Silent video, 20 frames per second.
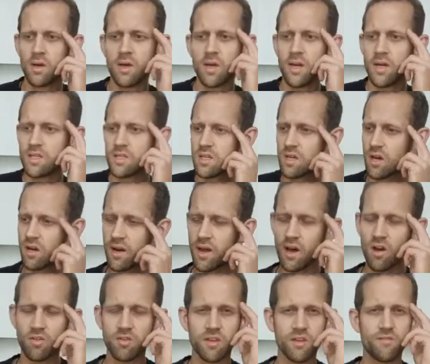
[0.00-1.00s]
eating
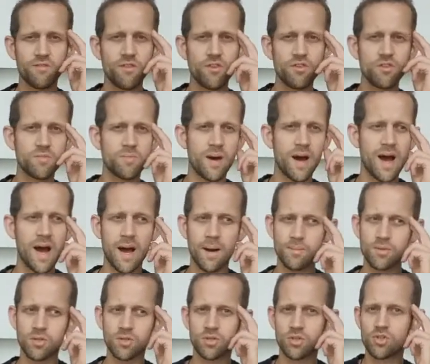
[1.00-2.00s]
unhealthy foods
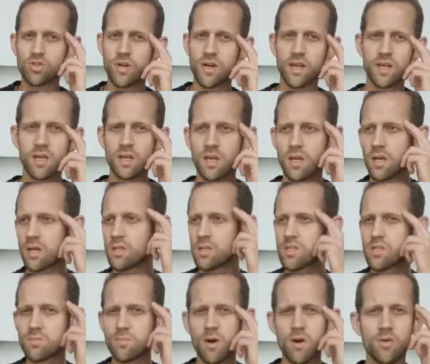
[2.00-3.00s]
perhaps, or drinking and
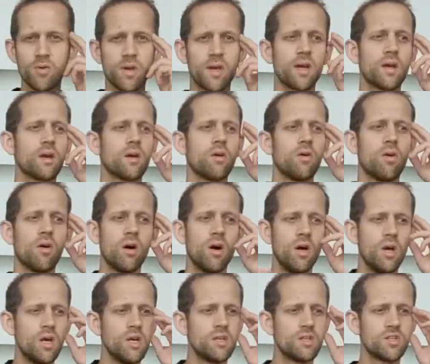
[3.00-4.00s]
smoking, or
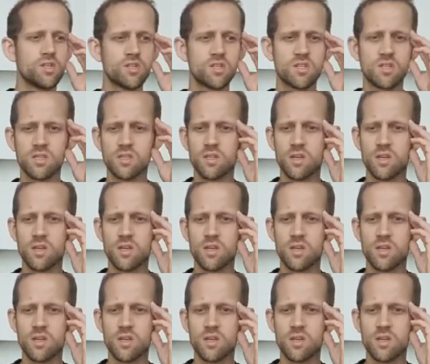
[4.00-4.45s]
just,